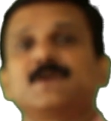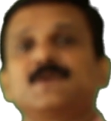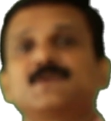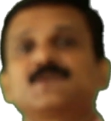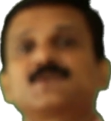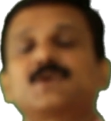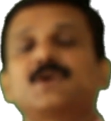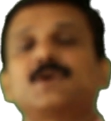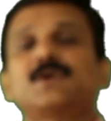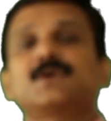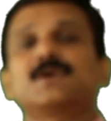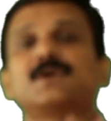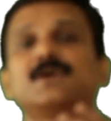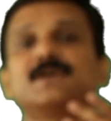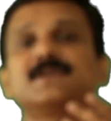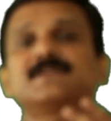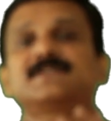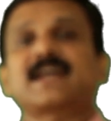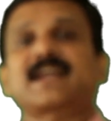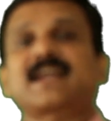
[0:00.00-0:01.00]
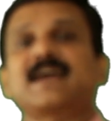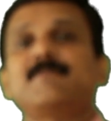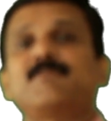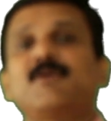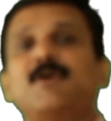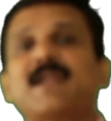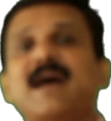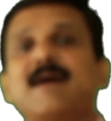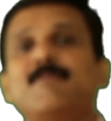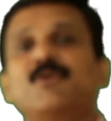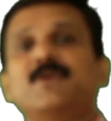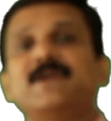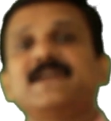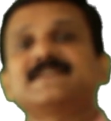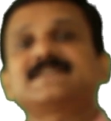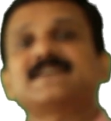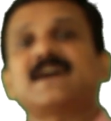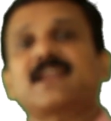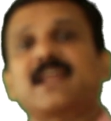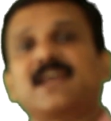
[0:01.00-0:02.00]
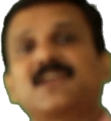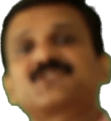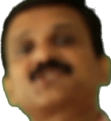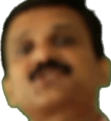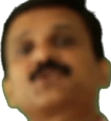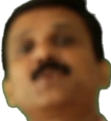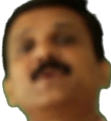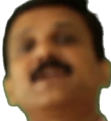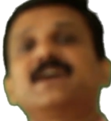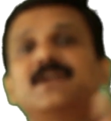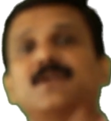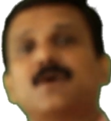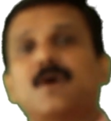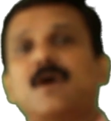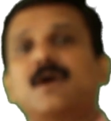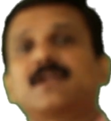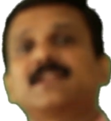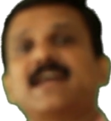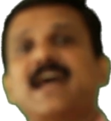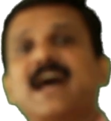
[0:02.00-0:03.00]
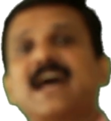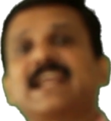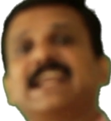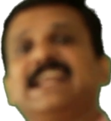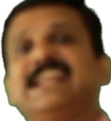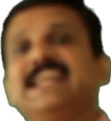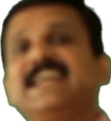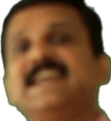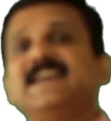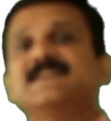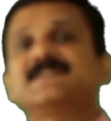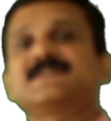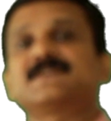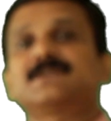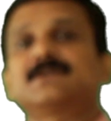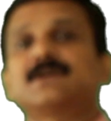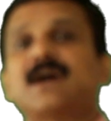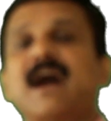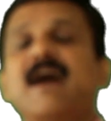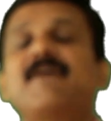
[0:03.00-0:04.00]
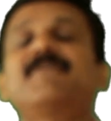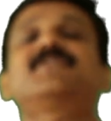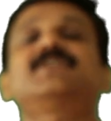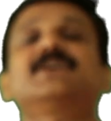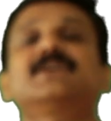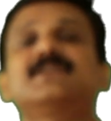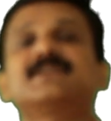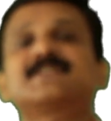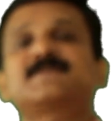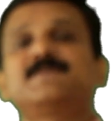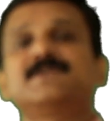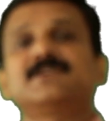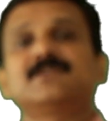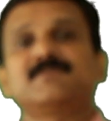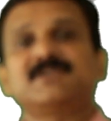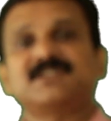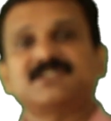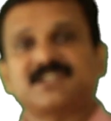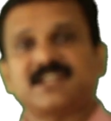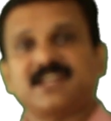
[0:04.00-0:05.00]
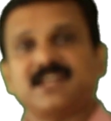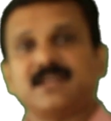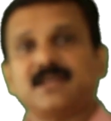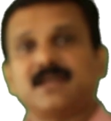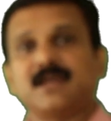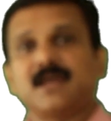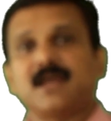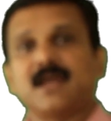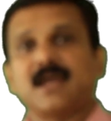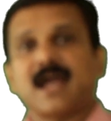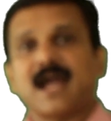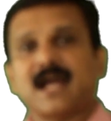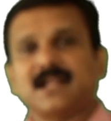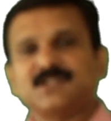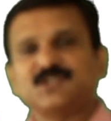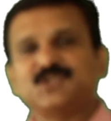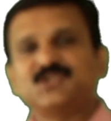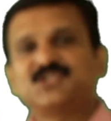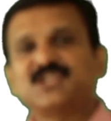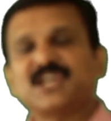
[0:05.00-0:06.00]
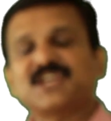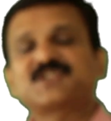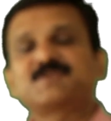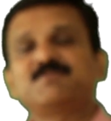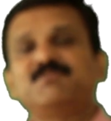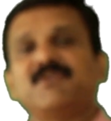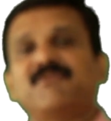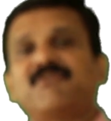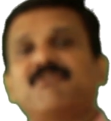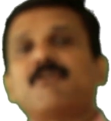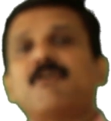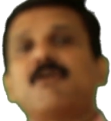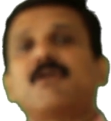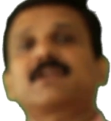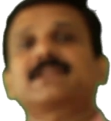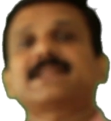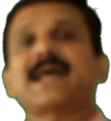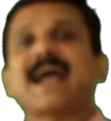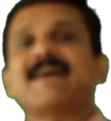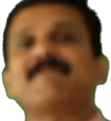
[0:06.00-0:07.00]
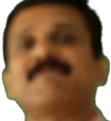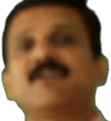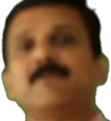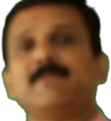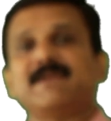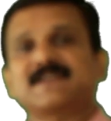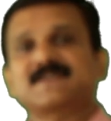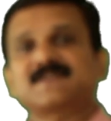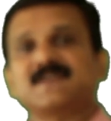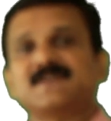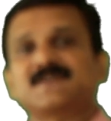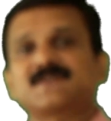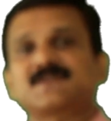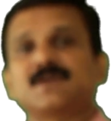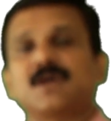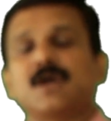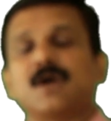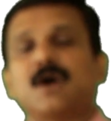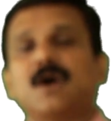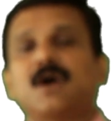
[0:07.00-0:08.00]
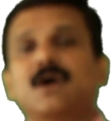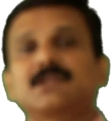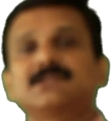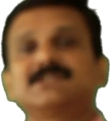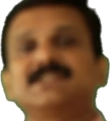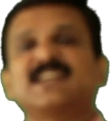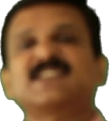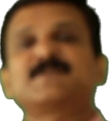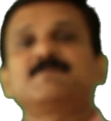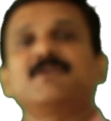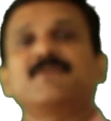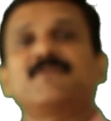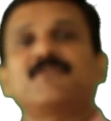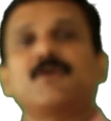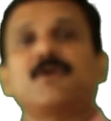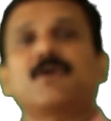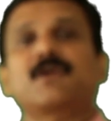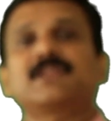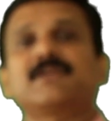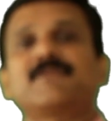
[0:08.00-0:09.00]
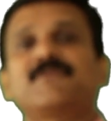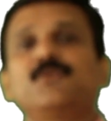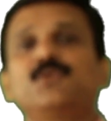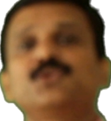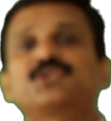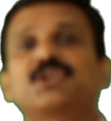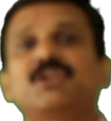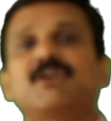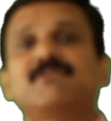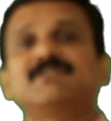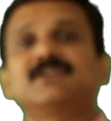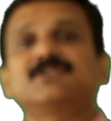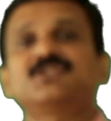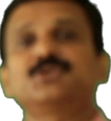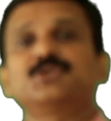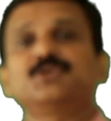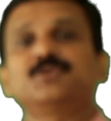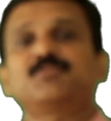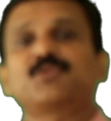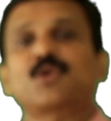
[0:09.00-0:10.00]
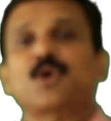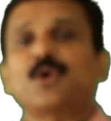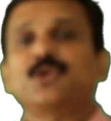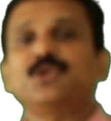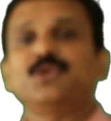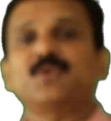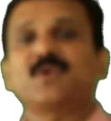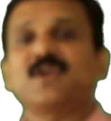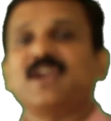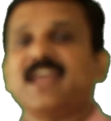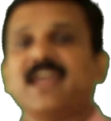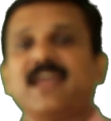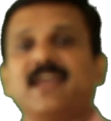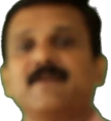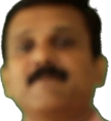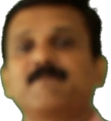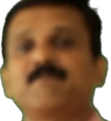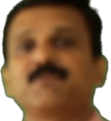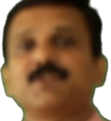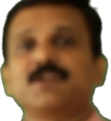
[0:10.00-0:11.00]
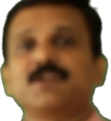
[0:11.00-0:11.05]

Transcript: So second polar bodies are extruded or they are released after the sperm entry and just before the amphimixis or just before the fusion of the two pronuclei.